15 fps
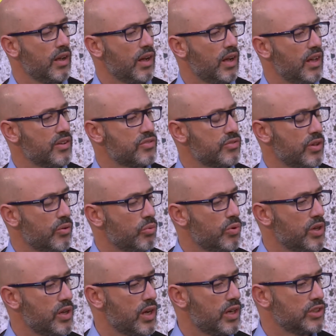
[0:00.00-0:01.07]
as
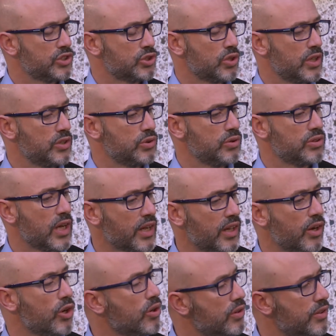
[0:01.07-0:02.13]
we are trying to
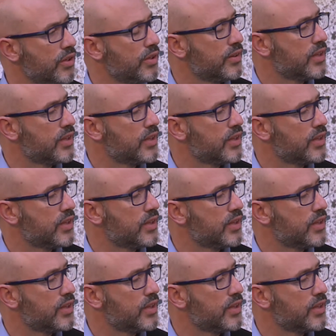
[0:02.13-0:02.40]
tackle all the